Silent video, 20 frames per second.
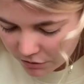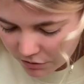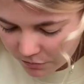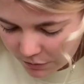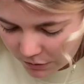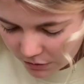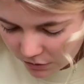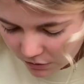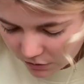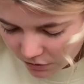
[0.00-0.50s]

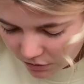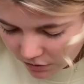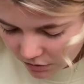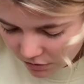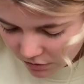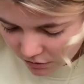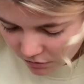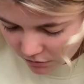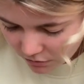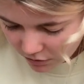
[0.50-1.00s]
because
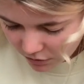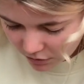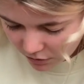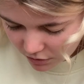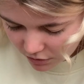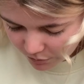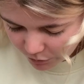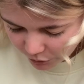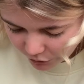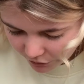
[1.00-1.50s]
you
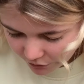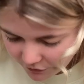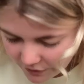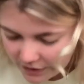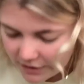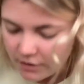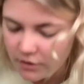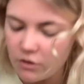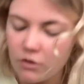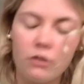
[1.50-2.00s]
support your
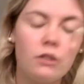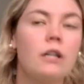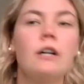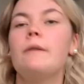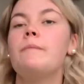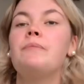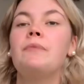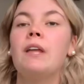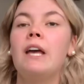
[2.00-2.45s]
friends and all that.